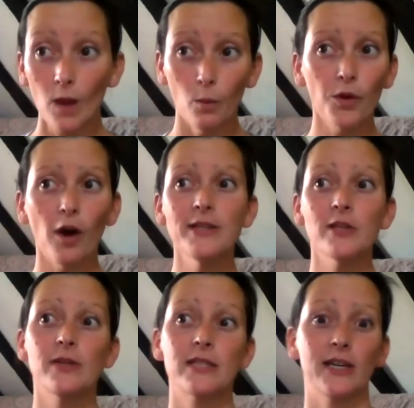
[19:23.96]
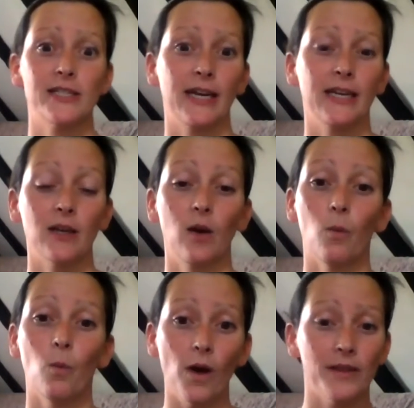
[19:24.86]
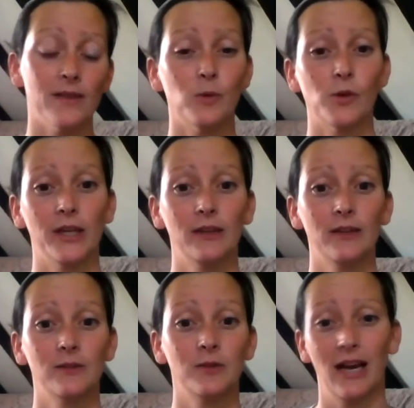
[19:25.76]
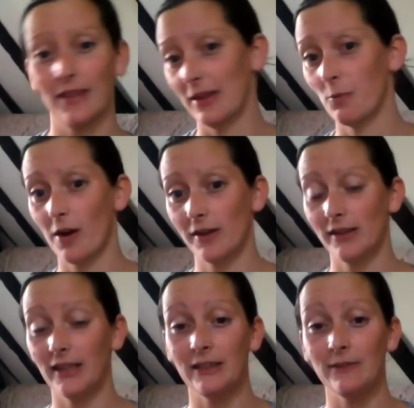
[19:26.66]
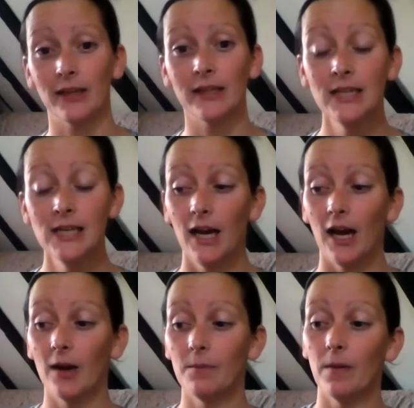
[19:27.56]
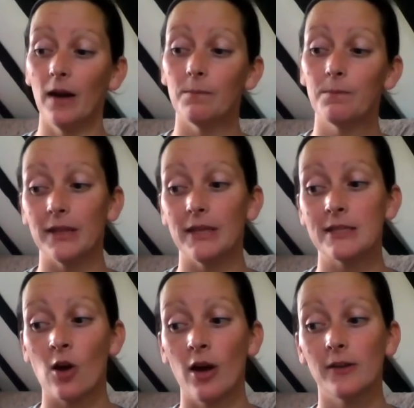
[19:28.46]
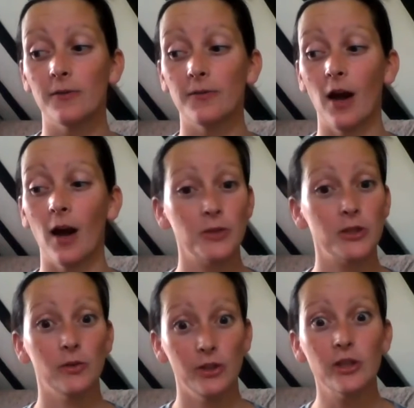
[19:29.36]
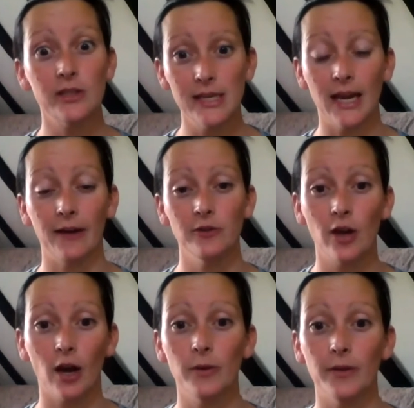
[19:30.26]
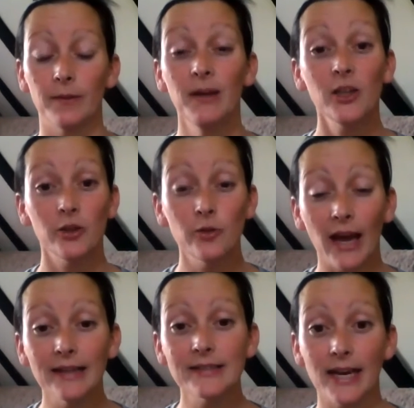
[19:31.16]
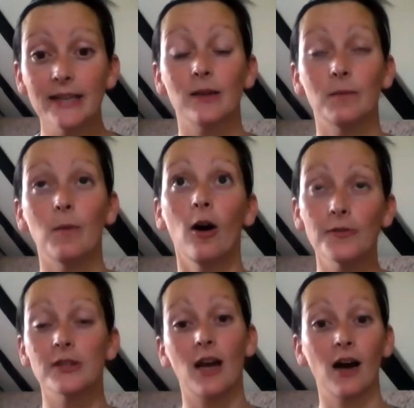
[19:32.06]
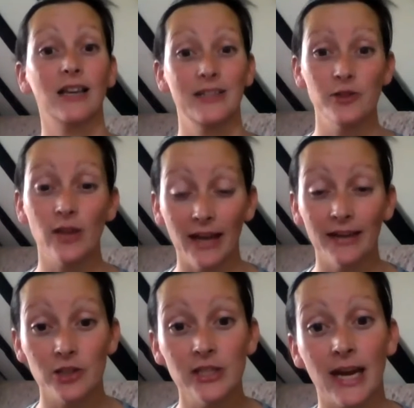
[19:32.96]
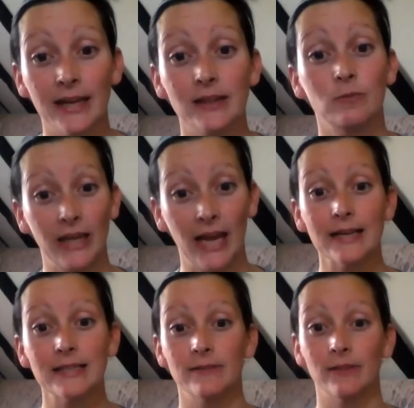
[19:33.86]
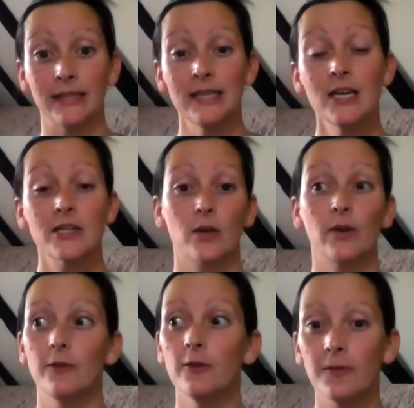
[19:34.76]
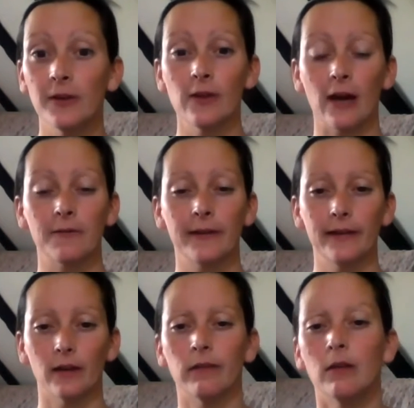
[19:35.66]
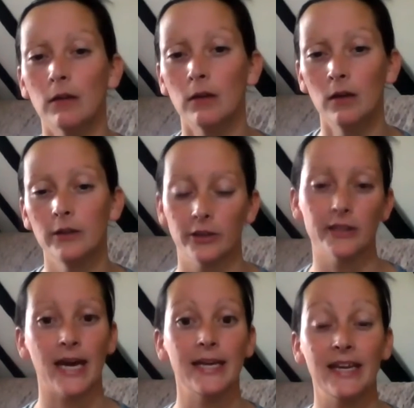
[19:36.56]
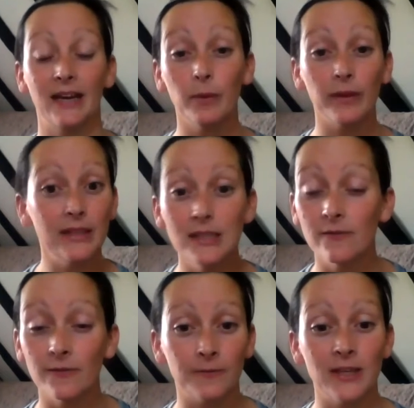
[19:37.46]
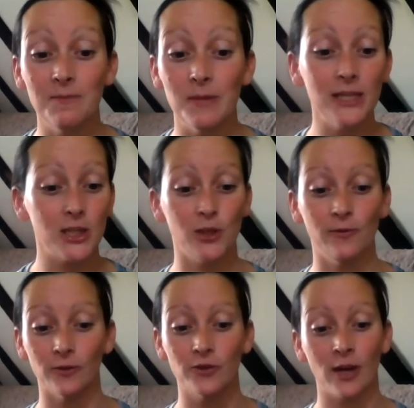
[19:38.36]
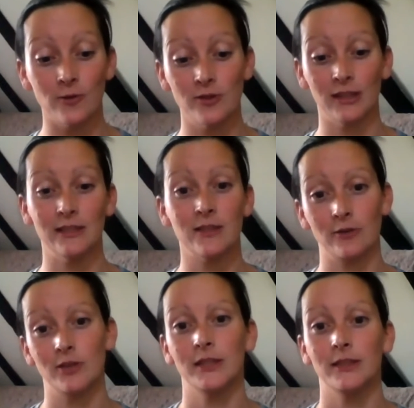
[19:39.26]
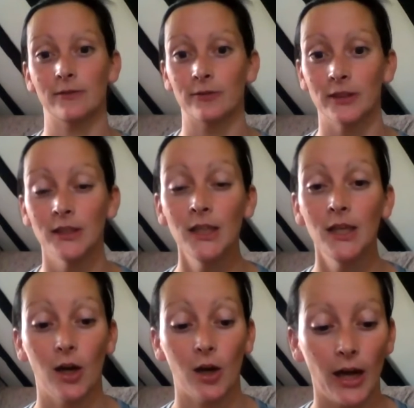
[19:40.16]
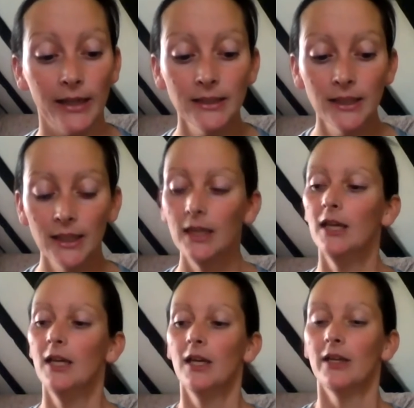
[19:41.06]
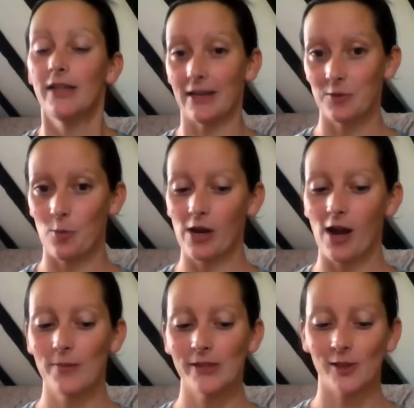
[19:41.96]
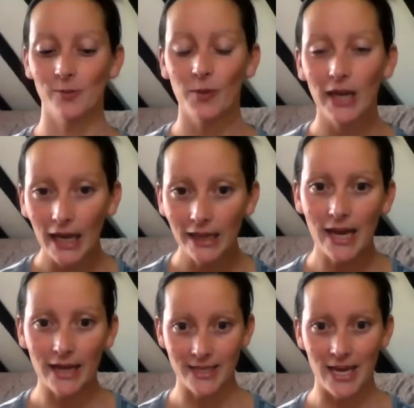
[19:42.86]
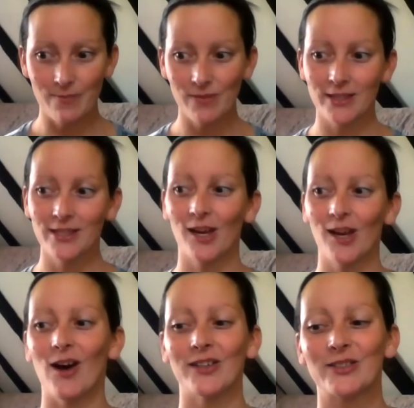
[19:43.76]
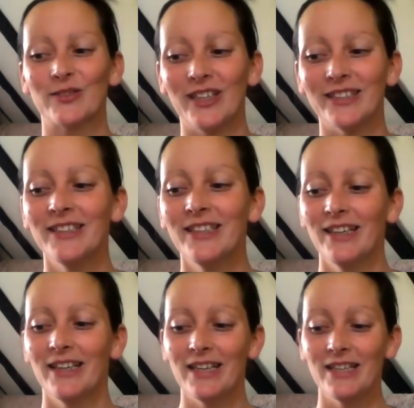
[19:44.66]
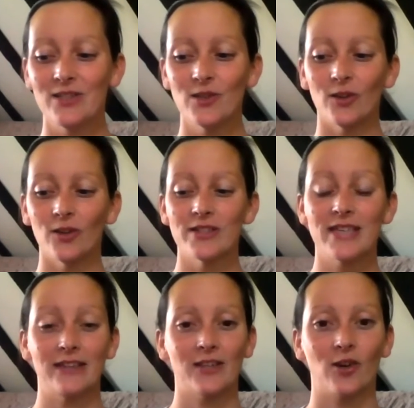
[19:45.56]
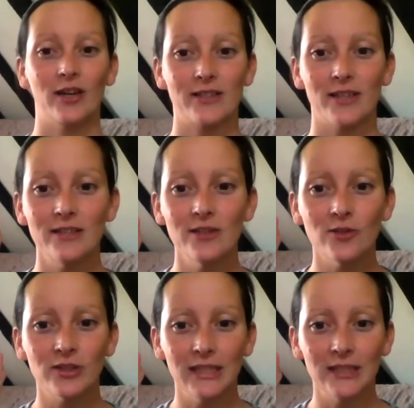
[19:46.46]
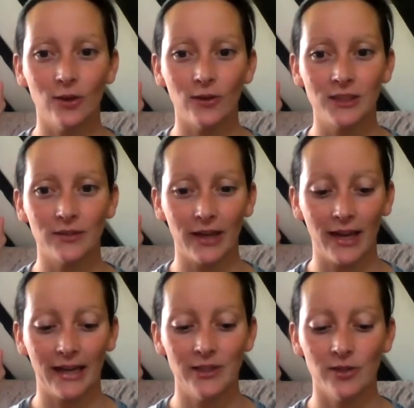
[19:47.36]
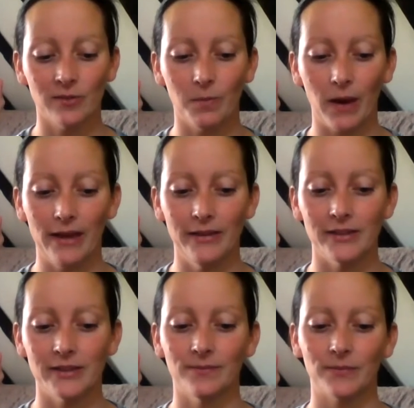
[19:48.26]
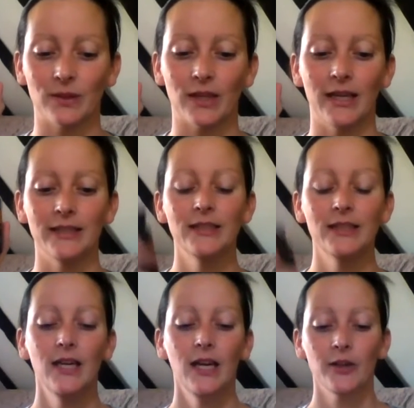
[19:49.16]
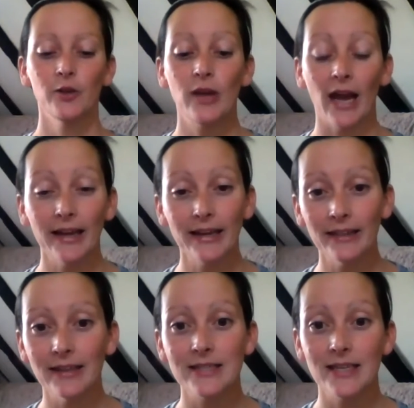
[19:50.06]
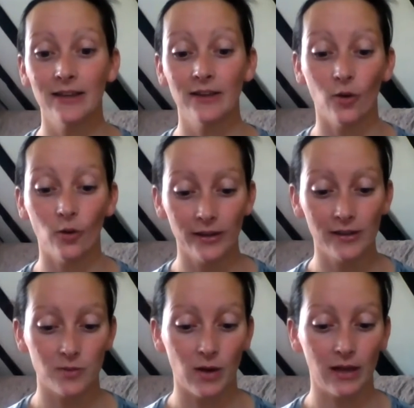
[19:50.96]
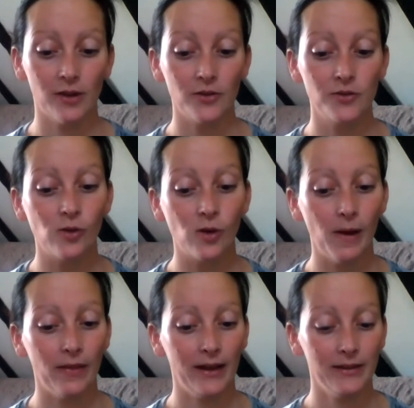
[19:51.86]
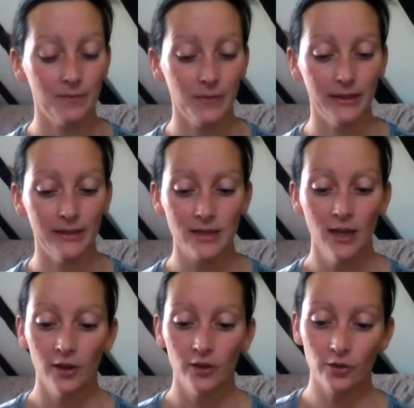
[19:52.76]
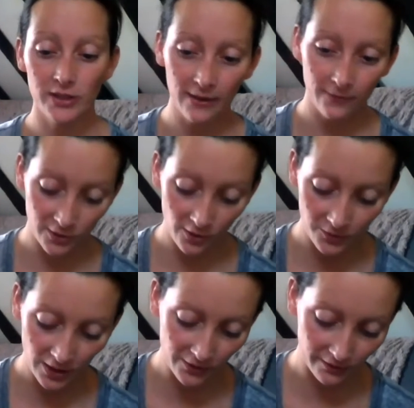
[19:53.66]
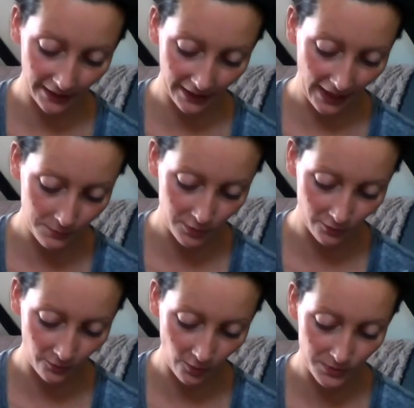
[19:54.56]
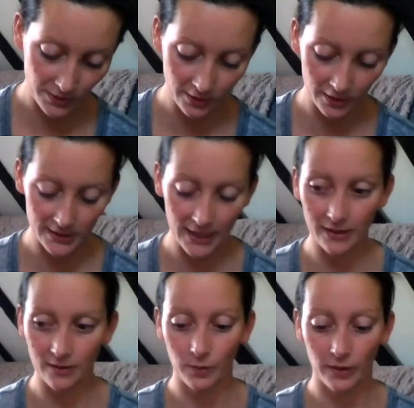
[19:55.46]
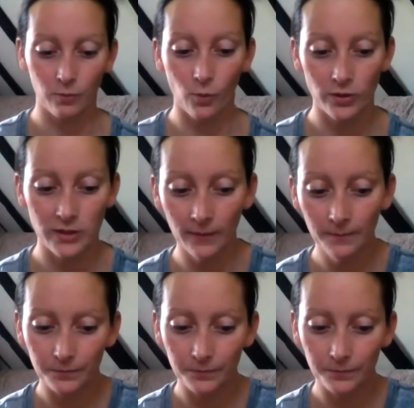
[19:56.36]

What I do is I take 1 in the morning and then 1 in the evening. But it's kind of up to you, and you can see how you go with them. You can take them after the gut cleanse. You can actually take them reactively. So if you feel that feeling of, You could take it and within 15 minutes you feel totally different. Okay, next one we're coming to, we're nearly there, team. This is the last one, is your Zendocrine. So this is your detoxification blend. Okay, you can get this in an oil as well, and I'll talk about that in a minute. Your soft gels are in capsule form, so you're going to take them with water.